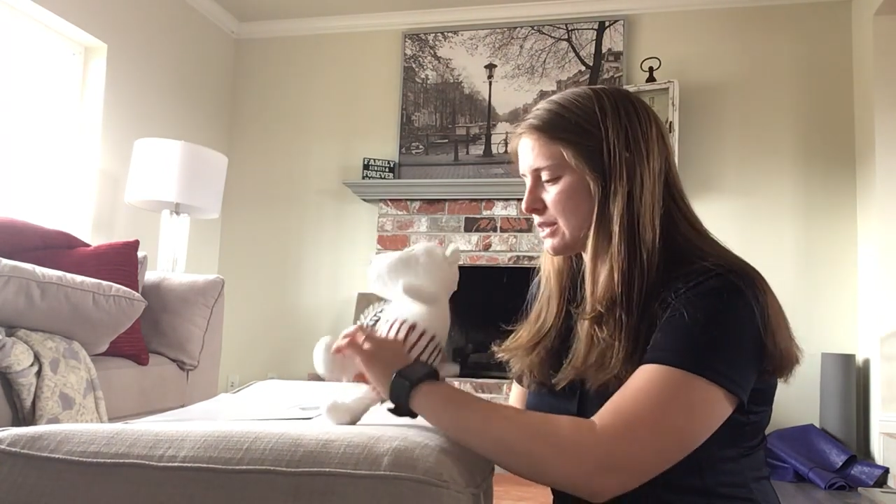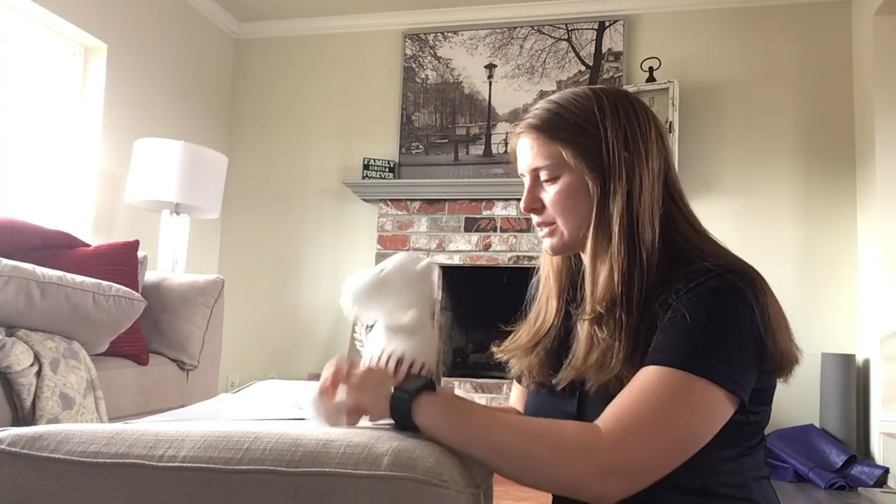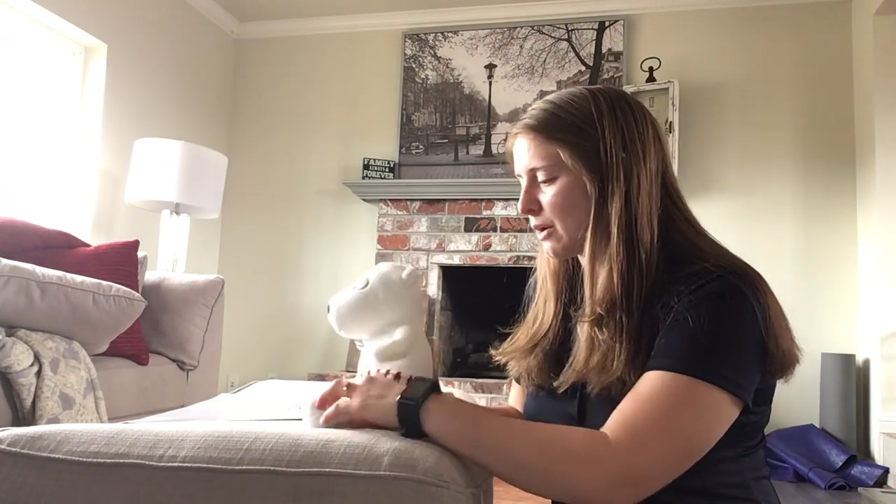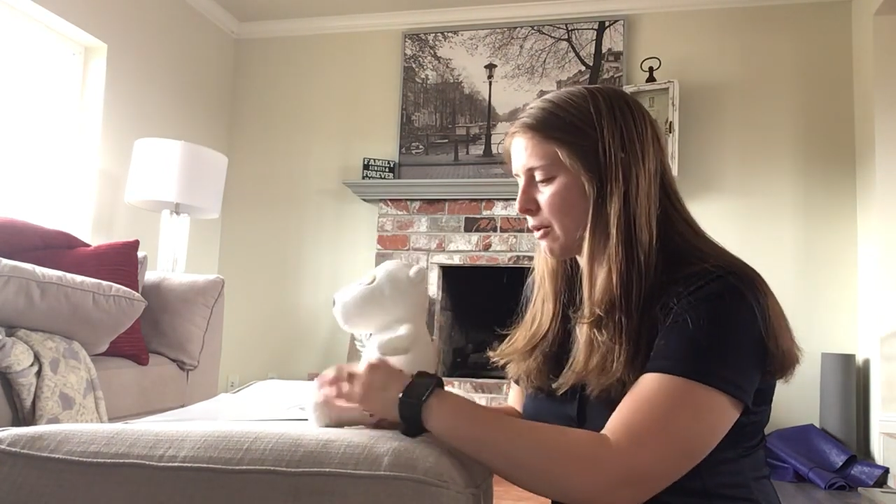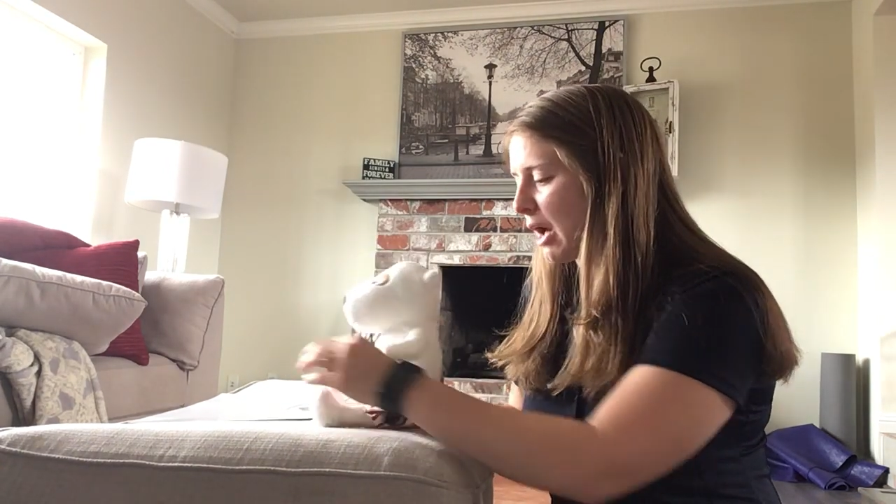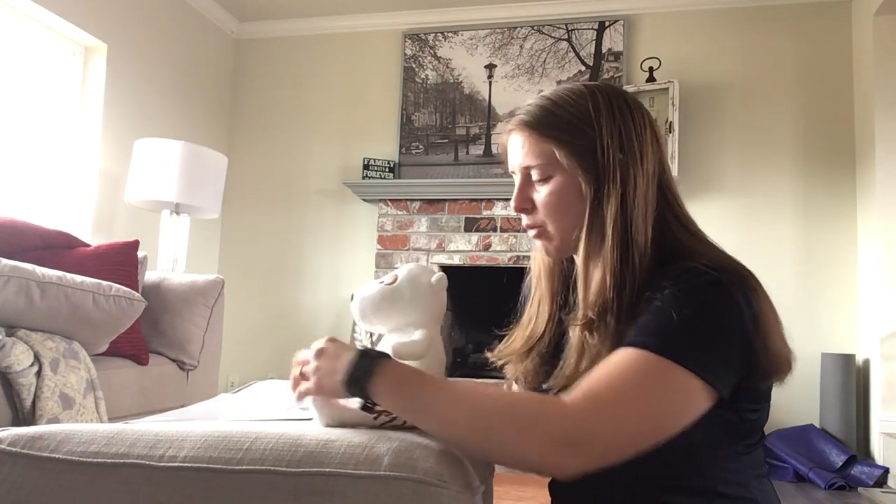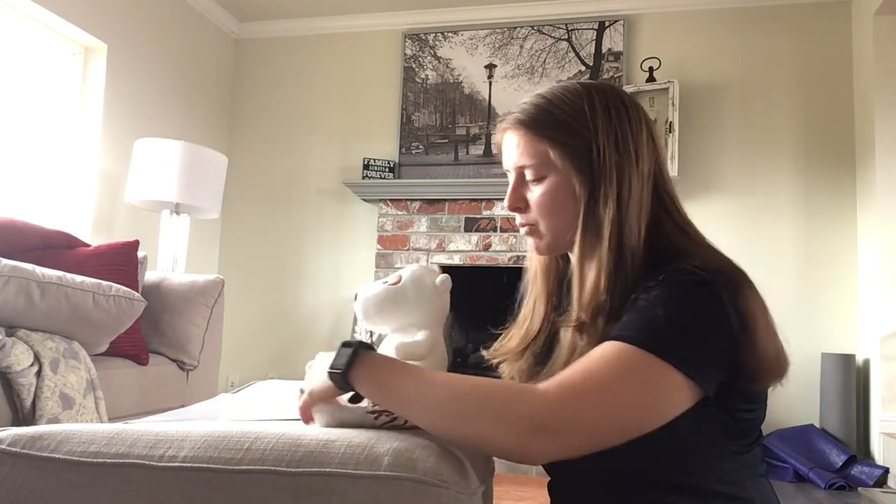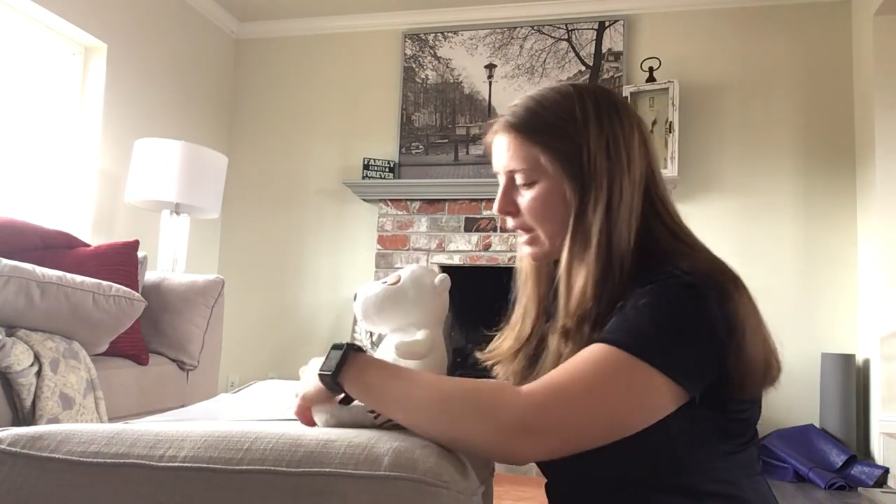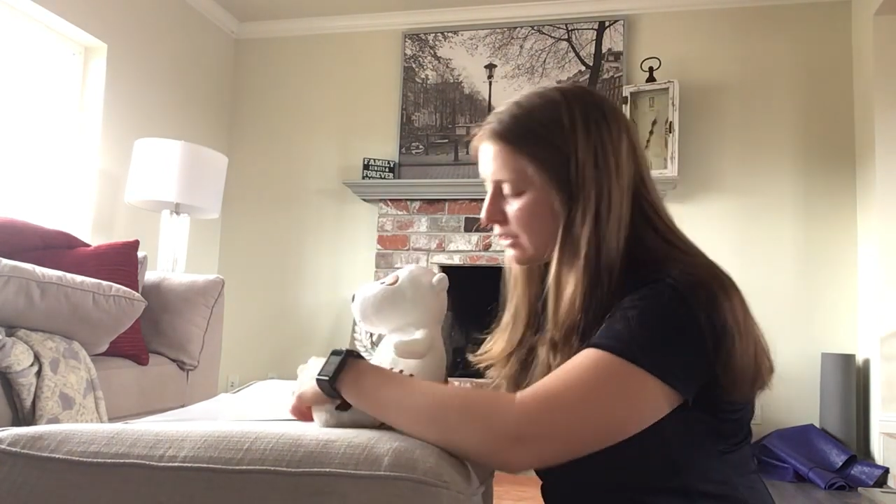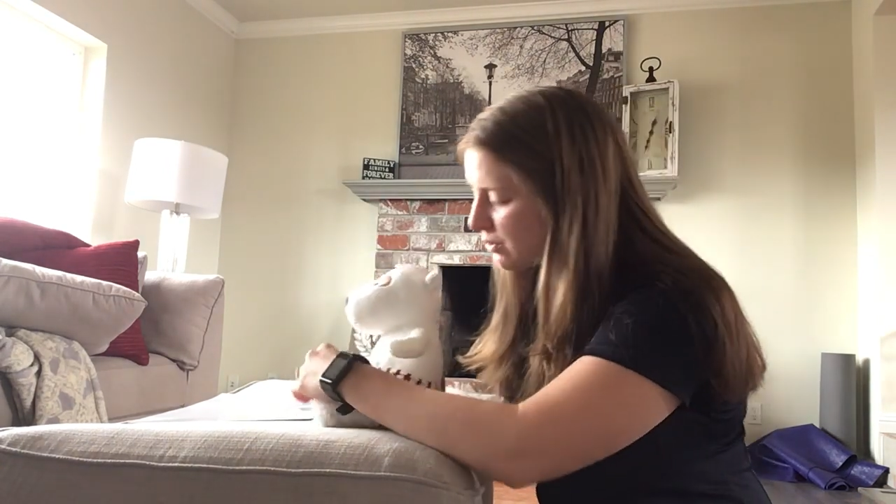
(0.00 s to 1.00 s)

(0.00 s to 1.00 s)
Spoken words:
So how right